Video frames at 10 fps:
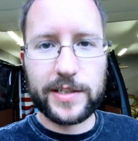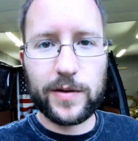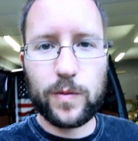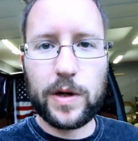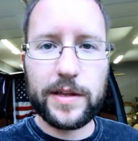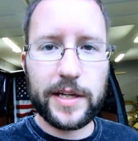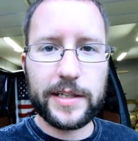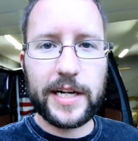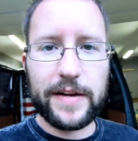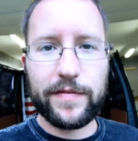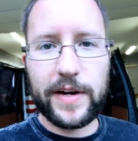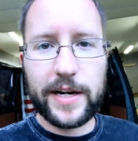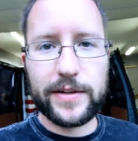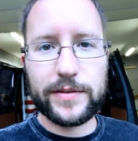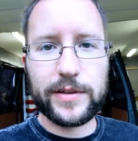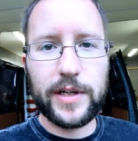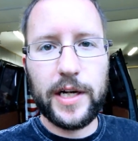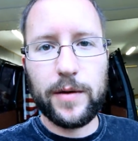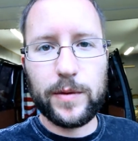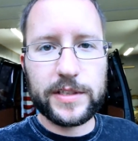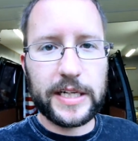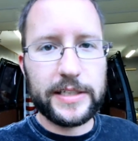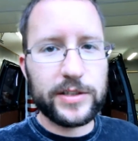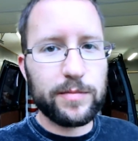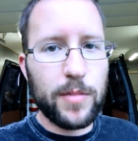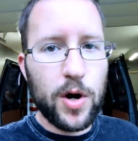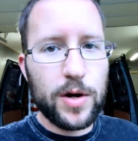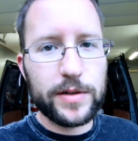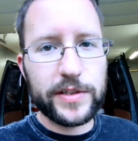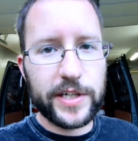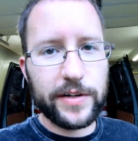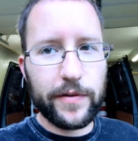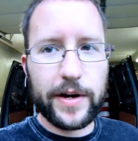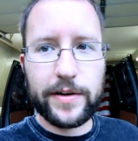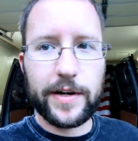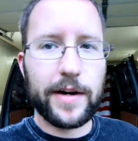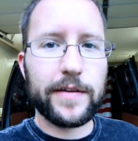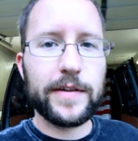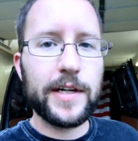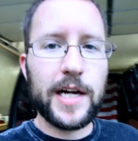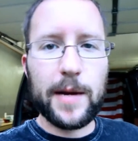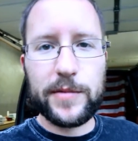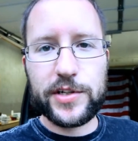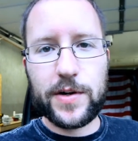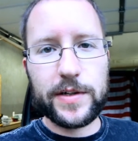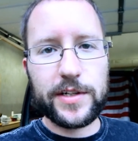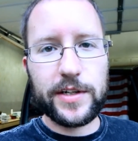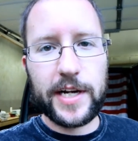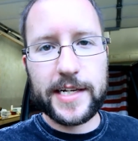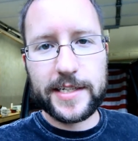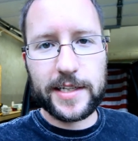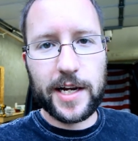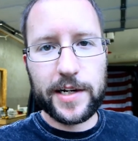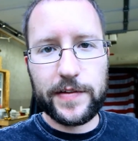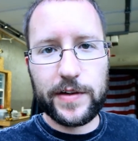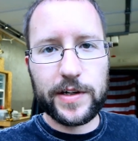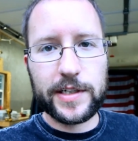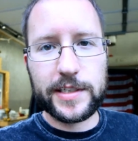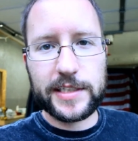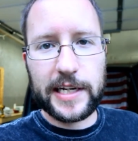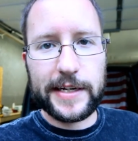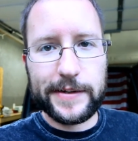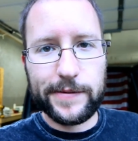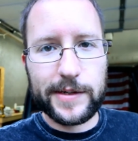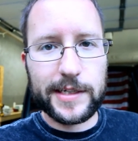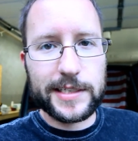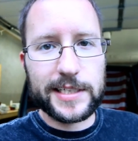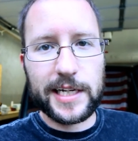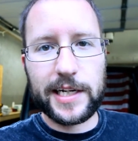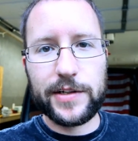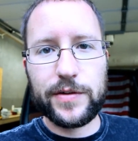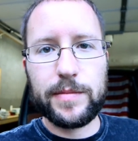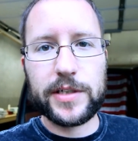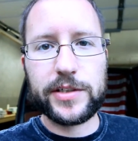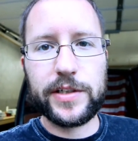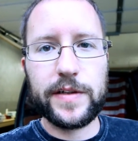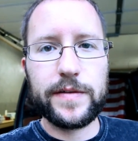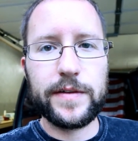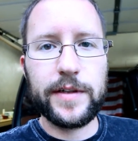So one thing that I found was a small generator. Now, I'm going to show it to you guys, and a lot of you are going to say, well, it's not going to do much good.